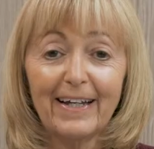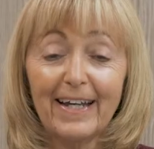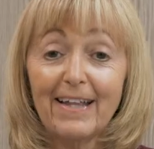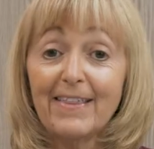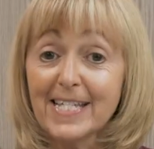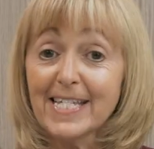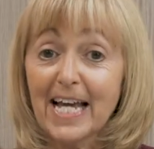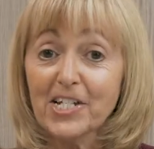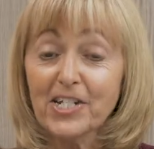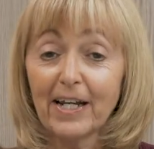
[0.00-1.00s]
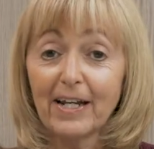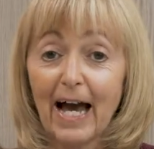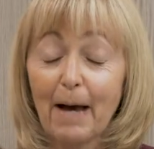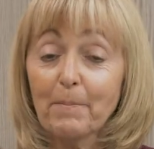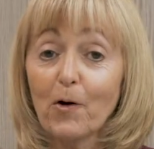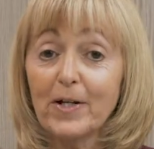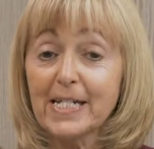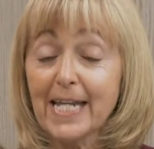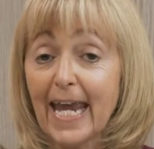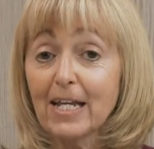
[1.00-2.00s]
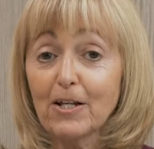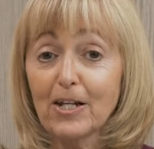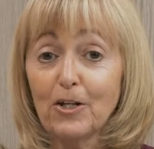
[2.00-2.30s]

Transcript: In this session, I'm going to take